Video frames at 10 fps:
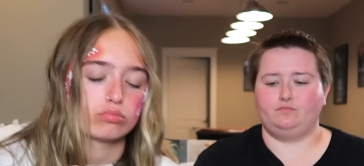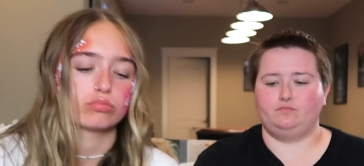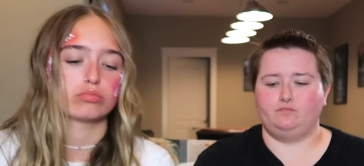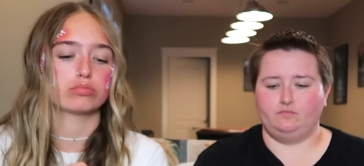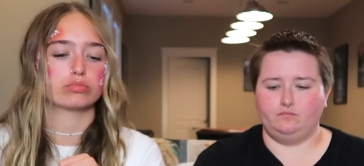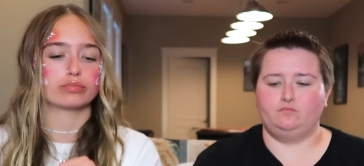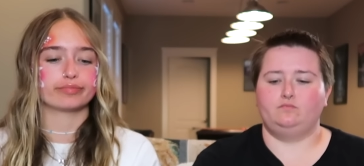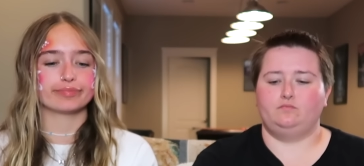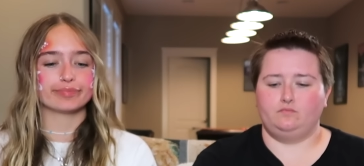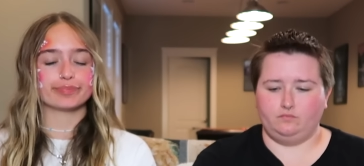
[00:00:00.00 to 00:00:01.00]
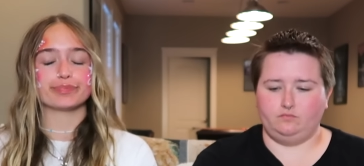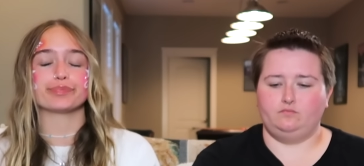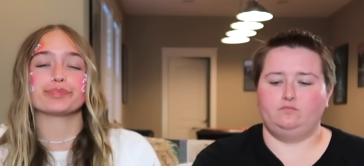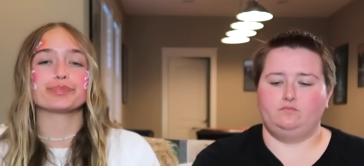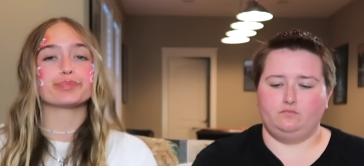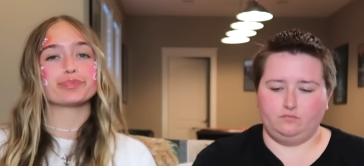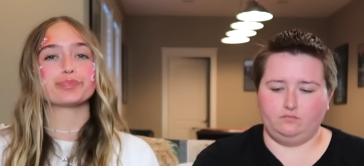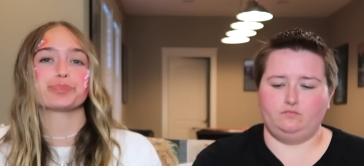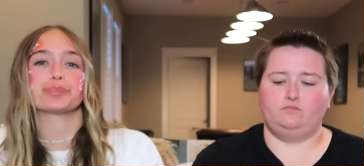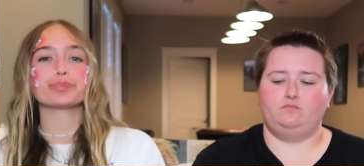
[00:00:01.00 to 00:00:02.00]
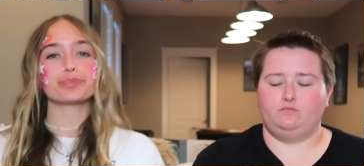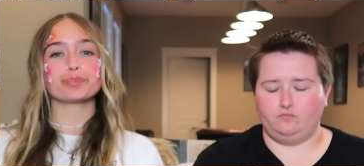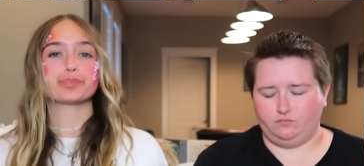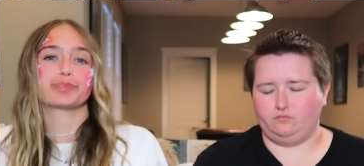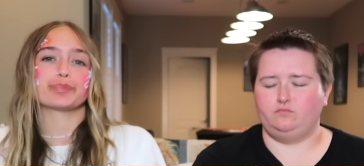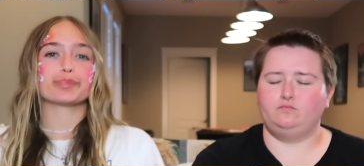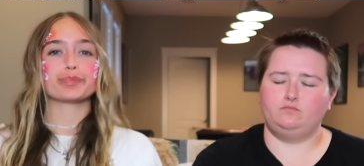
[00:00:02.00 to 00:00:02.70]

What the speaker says: Nothing is said.